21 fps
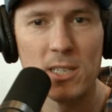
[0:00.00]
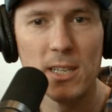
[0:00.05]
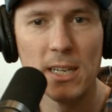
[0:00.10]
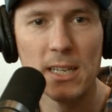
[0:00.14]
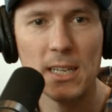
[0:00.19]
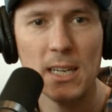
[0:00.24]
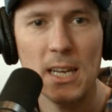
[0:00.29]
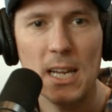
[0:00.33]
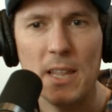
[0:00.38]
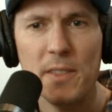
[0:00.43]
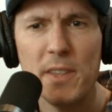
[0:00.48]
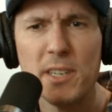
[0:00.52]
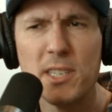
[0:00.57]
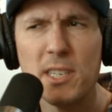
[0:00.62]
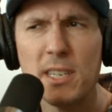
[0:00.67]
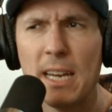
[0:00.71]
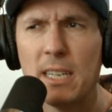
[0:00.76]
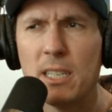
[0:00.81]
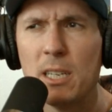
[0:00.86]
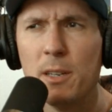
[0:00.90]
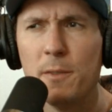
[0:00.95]
Like this is
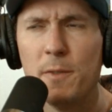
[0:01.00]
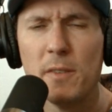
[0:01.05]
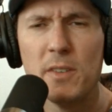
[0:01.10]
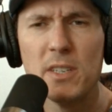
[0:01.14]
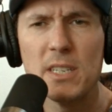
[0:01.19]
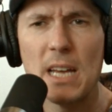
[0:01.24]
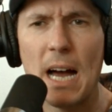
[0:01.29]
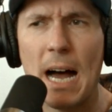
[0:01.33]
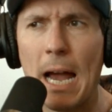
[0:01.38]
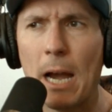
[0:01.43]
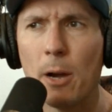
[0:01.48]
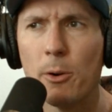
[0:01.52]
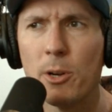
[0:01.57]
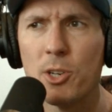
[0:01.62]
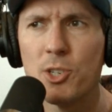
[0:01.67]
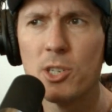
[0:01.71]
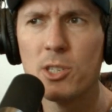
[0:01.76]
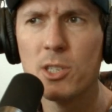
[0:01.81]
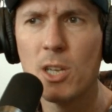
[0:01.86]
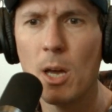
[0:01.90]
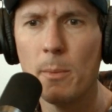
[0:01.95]
1850s.
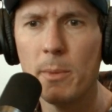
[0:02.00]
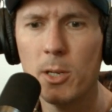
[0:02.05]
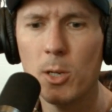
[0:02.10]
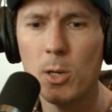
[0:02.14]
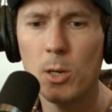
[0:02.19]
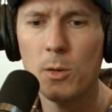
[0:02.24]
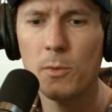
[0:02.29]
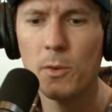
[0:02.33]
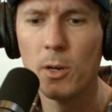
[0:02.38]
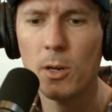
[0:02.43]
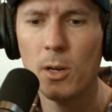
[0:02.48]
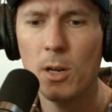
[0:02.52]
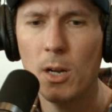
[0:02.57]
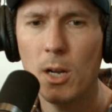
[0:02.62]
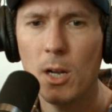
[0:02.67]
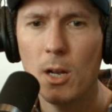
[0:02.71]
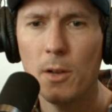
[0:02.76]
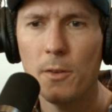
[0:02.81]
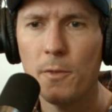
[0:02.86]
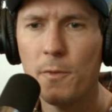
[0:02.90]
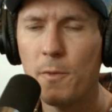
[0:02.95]
Irish is coming over
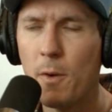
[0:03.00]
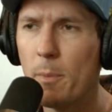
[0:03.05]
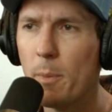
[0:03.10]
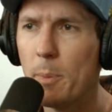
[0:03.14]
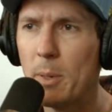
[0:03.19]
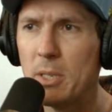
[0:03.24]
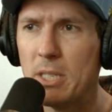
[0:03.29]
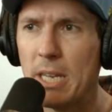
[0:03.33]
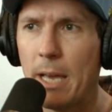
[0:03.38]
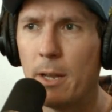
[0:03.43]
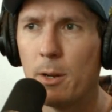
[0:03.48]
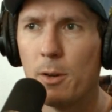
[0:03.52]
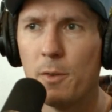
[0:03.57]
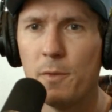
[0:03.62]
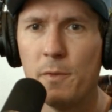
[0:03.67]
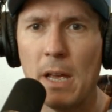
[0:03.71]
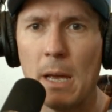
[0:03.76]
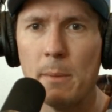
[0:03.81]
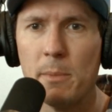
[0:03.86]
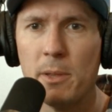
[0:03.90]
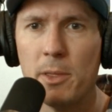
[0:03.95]
from a potato
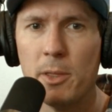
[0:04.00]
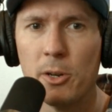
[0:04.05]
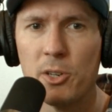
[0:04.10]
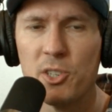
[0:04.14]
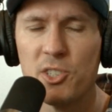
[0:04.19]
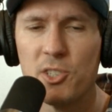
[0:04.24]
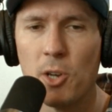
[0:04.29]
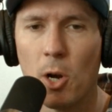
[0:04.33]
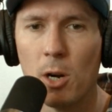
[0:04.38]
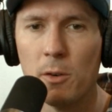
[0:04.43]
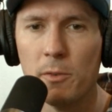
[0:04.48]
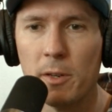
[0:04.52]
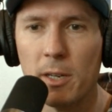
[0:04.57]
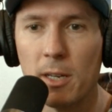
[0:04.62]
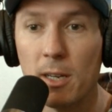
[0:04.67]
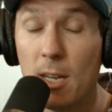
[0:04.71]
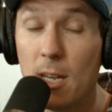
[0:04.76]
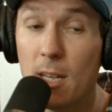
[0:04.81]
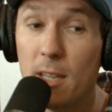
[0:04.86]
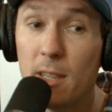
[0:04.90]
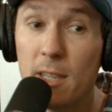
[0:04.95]
famine. They're starving.
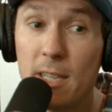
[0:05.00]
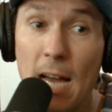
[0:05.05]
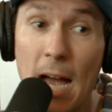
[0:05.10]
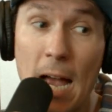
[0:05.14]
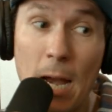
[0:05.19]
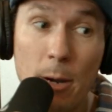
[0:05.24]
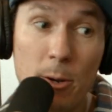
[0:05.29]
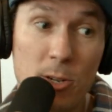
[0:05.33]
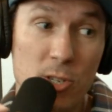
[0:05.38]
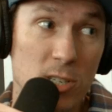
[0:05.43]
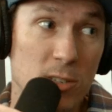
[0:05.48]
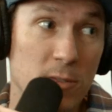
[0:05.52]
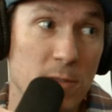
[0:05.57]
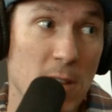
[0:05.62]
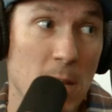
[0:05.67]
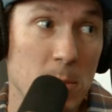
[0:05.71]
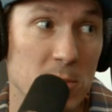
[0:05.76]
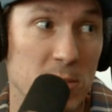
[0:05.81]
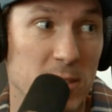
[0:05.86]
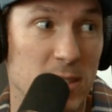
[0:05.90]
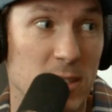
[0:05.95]
The Irish is
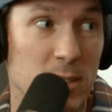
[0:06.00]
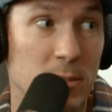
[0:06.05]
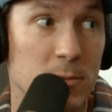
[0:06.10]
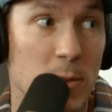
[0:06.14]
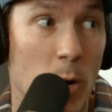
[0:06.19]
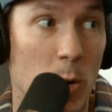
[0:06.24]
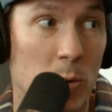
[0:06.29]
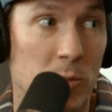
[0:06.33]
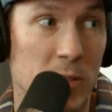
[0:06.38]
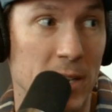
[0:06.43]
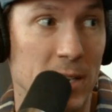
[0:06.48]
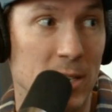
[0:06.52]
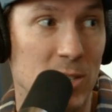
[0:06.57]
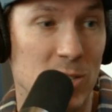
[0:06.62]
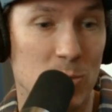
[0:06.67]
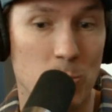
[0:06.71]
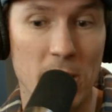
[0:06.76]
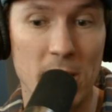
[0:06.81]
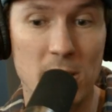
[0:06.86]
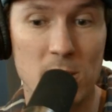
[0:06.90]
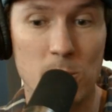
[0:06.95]
famously the vote that he
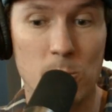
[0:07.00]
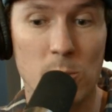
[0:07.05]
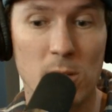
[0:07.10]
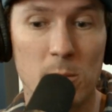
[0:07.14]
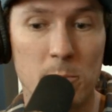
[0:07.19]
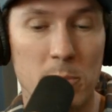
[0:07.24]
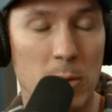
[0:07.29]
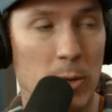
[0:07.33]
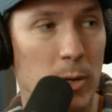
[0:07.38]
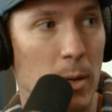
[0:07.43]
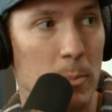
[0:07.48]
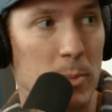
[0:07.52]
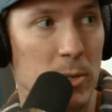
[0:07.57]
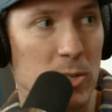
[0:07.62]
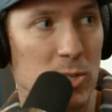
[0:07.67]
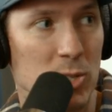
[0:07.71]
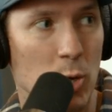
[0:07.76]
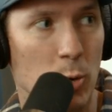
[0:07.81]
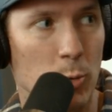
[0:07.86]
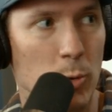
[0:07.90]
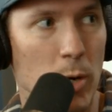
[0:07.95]
swayed to really build up his
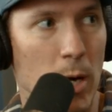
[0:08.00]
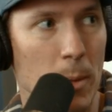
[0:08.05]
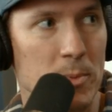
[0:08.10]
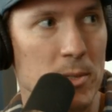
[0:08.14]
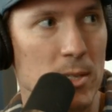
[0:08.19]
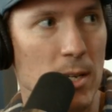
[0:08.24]
corrupt.